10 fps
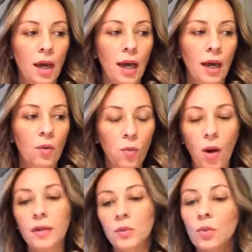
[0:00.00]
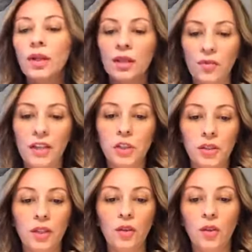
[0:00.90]
want will
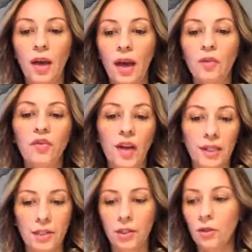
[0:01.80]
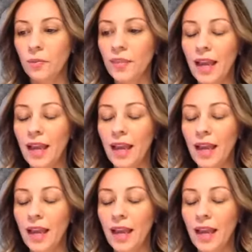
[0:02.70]
eventually find you.